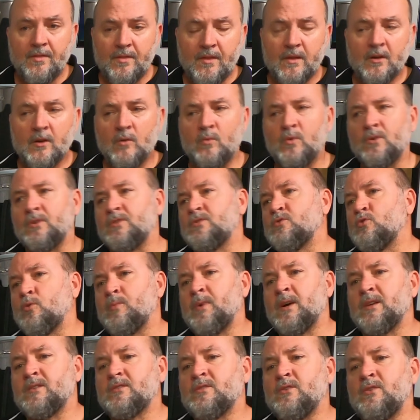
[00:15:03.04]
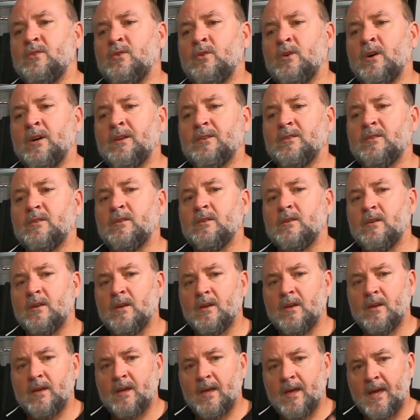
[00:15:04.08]
thing I want to talk about tonight,
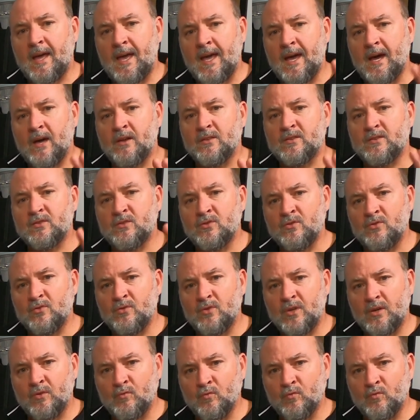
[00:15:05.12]
how to